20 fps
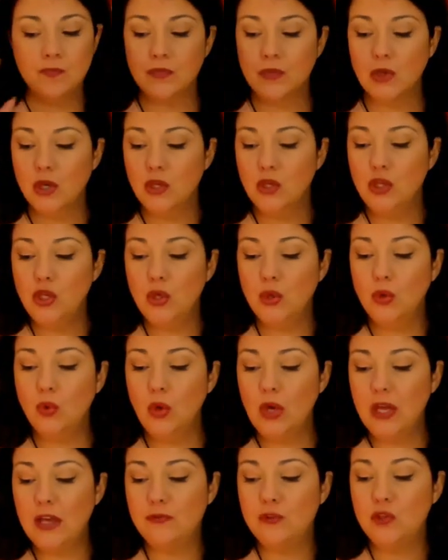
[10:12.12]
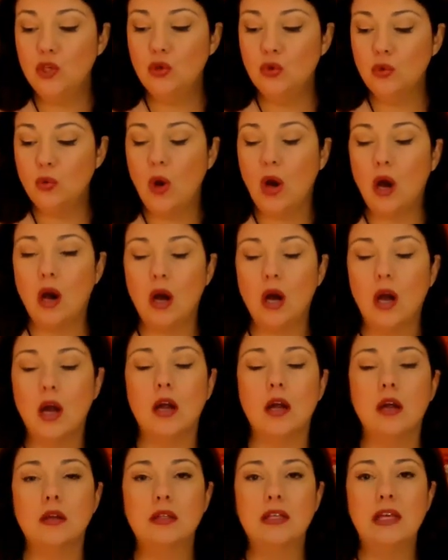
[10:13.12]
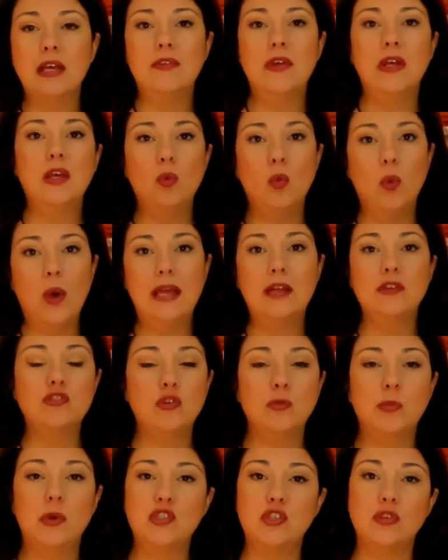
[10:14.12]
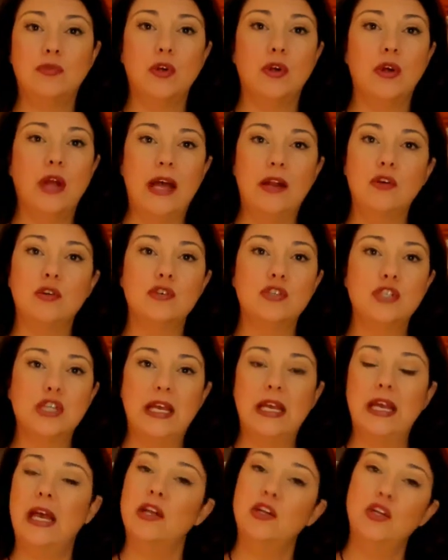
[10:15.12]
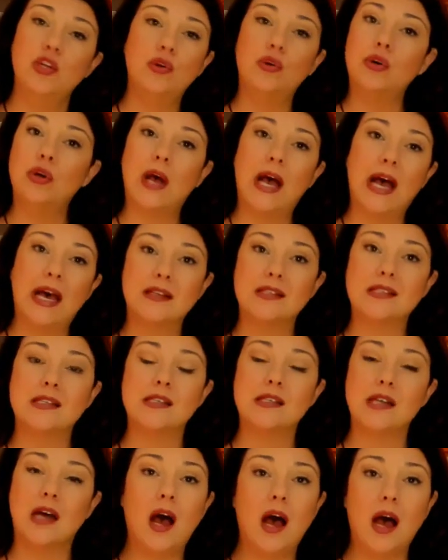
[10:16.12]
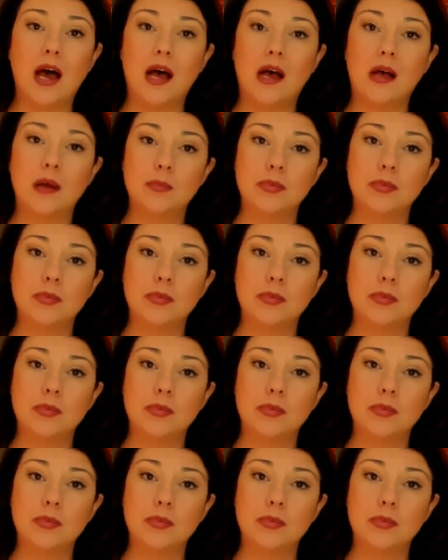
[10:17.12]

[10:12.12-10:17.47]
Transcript: you, if you are giving way too much of your energy and you don't know how to stop,